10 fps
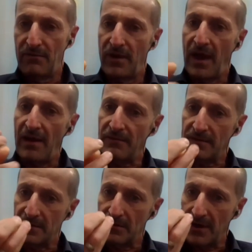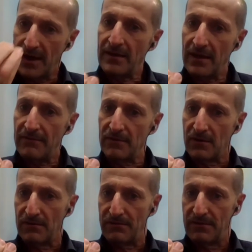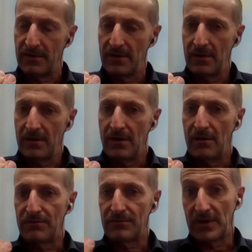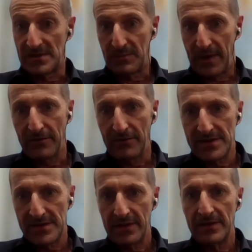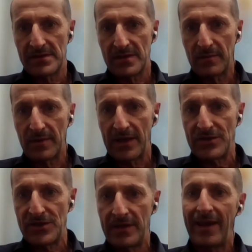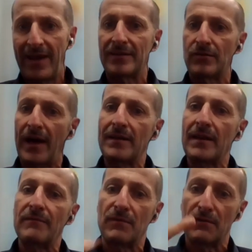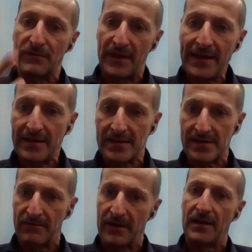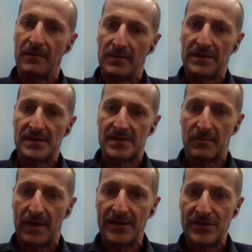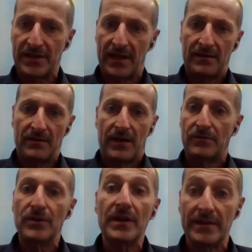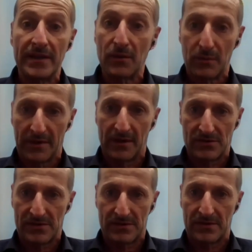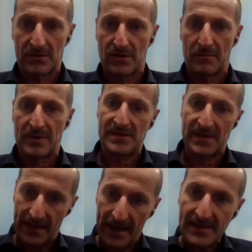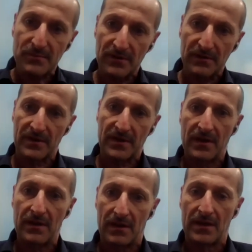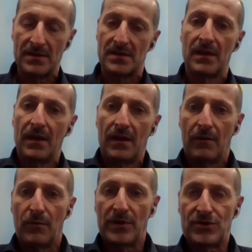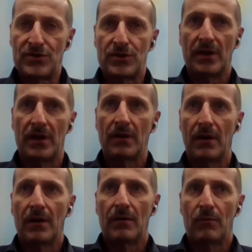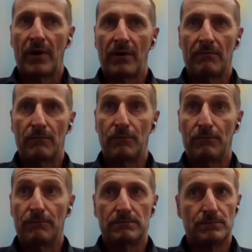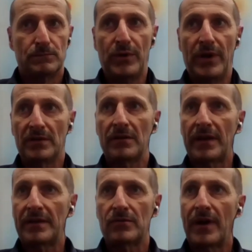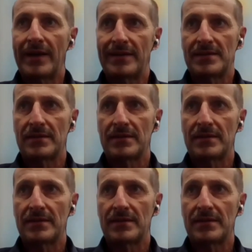you have the right level of transparency in the supply chain and the right level of data available in the supply chain, that you can really deal with those topics. And that's one of the key things which where we are not at the right,